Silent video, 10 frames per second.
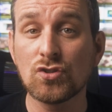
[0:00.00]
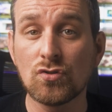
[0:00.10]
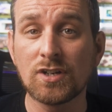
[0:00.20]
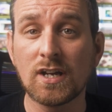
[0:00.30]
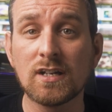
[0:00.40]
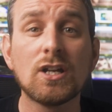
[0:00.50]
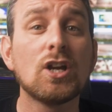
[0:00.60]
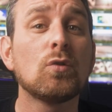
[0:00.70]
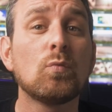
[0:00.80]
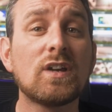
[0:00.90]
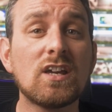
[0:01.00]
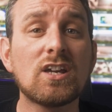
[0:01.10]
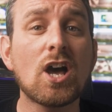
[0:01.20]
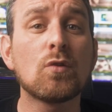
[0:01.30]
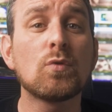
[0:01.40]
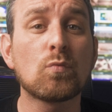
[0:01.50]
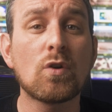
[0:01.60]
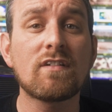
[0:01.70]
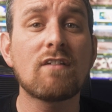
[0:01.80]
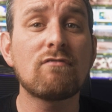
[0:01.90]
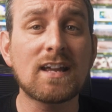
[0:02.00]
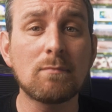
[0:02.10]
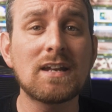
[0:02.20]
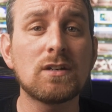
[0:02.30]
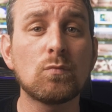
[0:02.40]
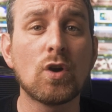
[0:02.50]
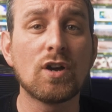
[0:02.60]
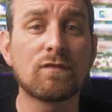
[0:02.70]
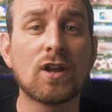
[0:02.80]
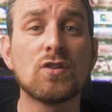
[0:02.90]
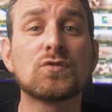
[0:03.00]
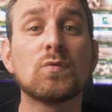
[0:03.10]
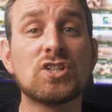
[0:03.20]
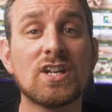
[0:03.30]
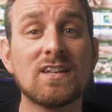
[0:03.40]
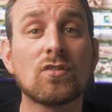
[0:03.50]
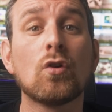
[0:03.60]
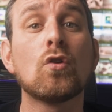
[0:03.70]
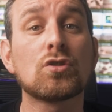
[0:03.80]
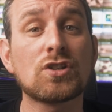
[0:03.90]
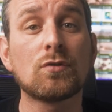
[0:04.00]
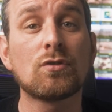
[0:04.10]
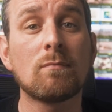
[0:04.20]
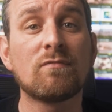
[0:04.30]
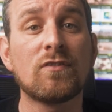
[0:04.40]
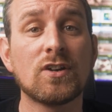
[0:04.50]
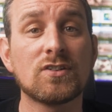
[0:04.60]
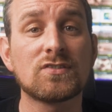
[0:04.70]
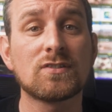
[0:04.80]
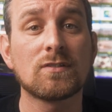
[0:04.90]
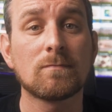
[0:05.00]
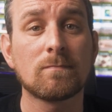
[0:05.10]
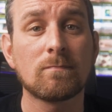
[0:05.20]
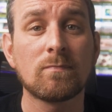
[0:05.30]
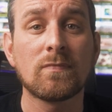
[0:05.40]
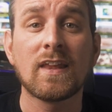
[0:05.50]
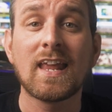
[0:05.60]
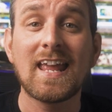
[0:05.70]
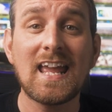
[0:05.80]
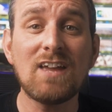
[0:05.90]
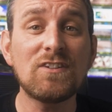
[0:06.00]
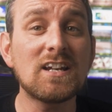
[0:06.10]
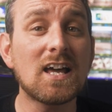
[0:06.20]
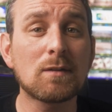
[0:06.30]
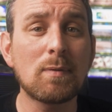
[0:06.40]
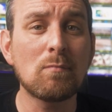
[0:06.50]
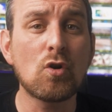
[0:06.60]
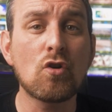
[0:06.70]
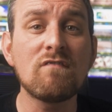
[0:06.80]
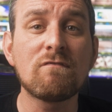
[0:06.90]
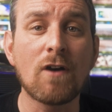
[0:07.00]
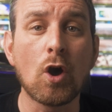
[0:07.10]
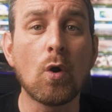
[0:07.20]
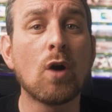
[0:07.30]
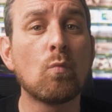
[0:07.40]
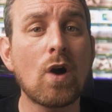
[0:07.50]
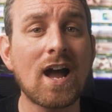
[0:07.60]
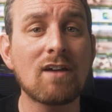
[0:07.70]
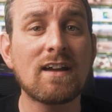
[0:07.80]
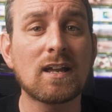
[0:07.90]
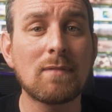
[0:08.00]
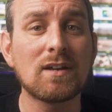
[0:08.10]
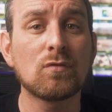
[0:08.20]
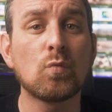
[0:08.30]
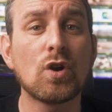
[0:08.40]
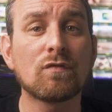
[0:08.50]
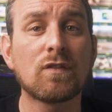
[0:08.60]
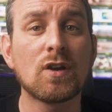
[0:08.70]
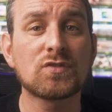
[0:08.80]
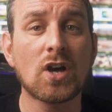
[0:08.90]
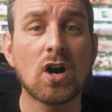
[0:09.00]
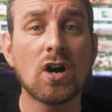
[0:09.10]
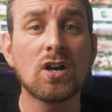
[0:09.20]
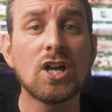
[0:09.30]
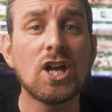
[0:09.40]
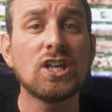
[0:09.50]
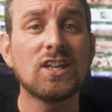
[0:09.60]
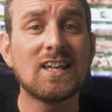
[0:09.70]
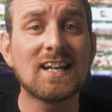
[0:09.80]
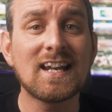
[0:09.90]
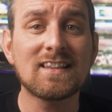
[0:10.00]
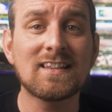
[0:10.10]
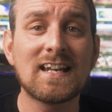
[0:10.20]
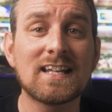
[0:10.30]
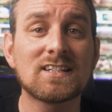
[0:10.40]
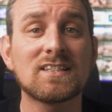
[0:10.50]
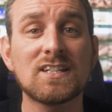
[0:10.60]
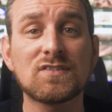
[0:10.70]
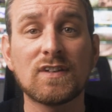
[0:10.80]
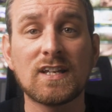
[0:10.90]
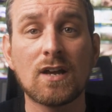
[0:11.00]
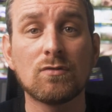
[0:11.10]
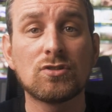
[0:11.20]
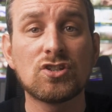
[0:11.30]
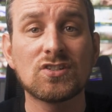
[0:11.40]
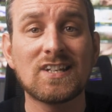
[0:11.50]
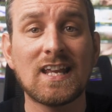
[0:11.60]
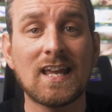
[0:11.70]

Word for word: Shauna, we can go with one of our recommended workflows, which is AutoCrop first. If you'd like a bit more info on what our recommended workflows are, you can click the link to this video just